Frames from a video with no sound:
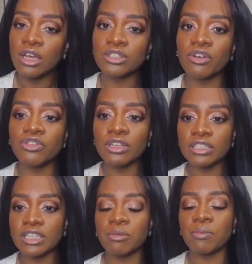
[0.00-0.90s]
So if you're
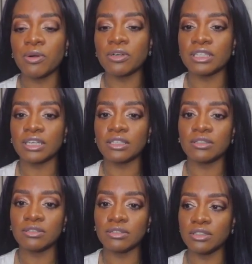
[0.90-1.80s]
the type of person that,
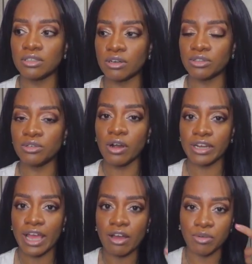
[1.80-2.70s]
you know, you
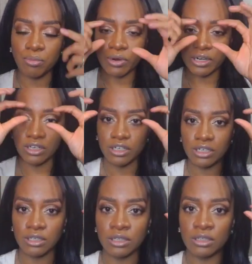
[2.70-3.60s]
already have a pretty
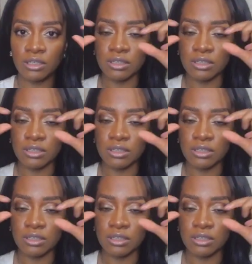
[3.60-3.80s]
good